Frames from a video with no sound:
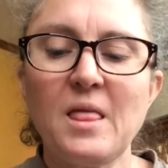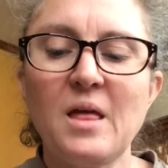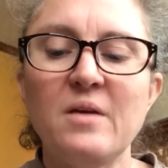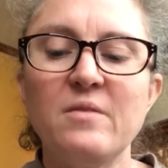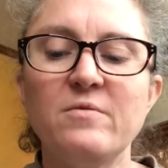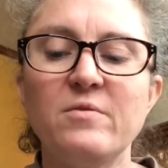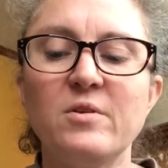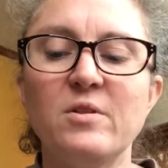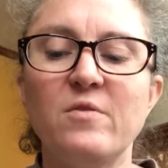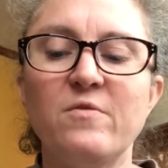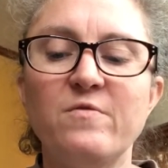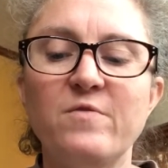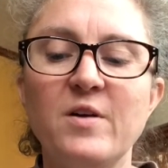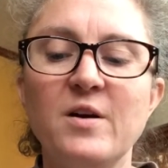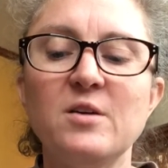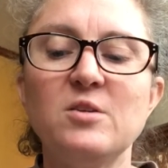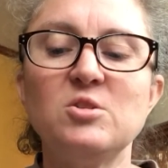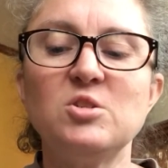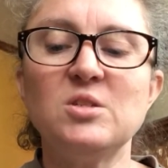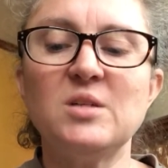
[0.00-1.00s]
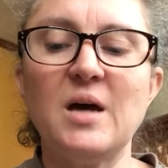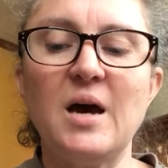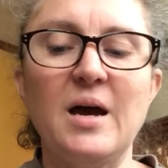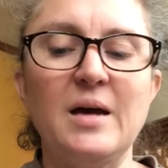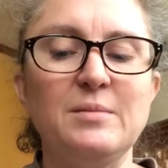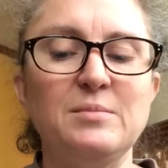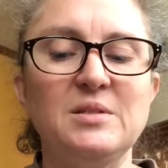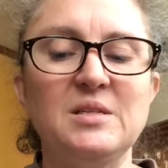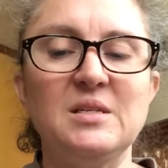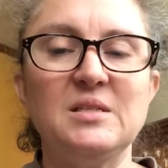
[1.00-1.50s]
For the first
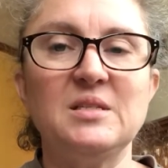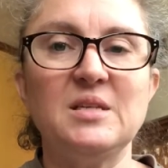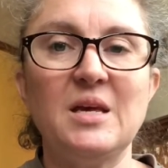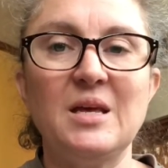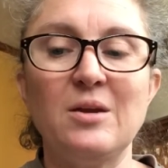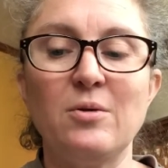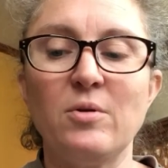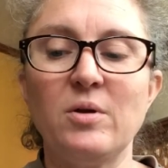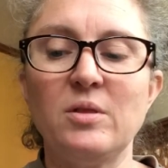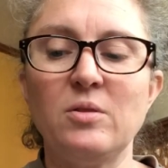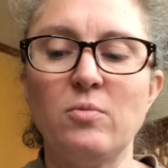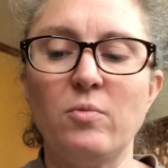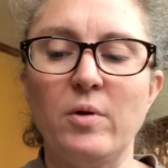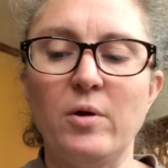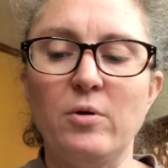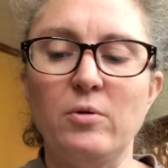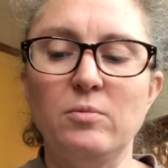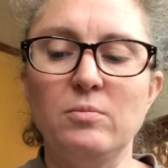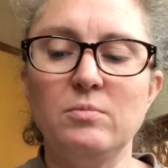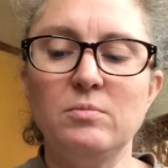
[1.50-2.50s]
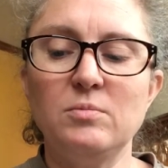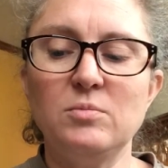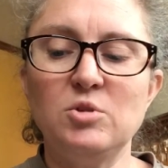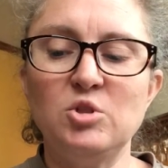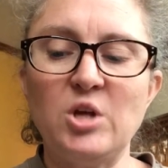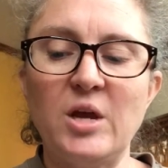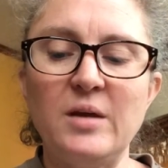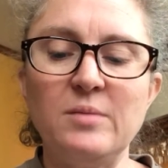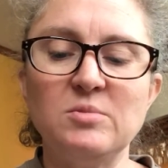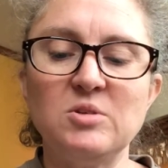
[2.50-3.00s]
time since entering the room,
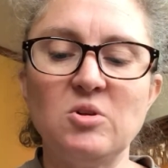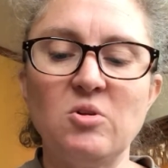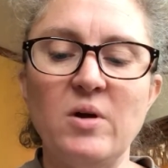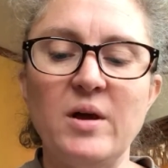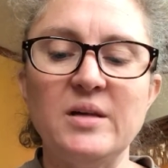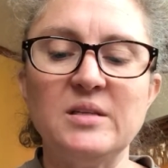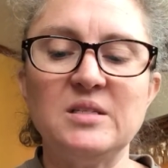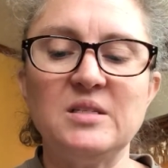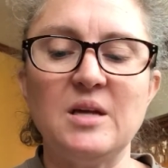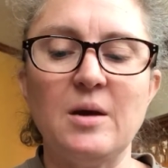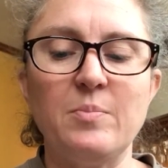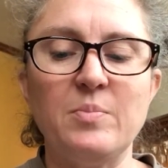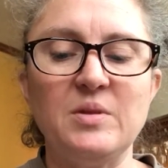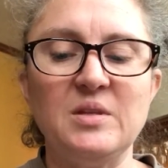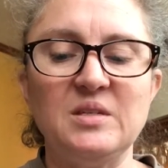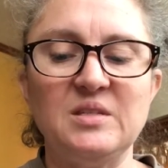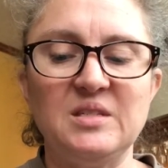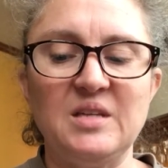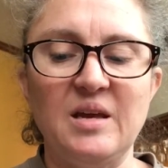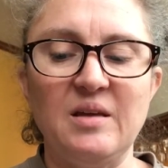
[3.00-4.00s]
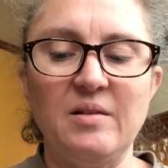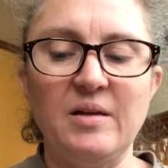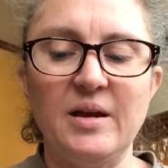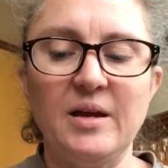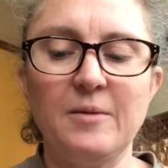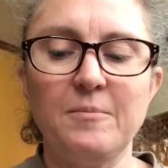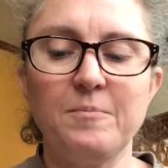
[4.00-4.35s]
James glanced up at the ceiling,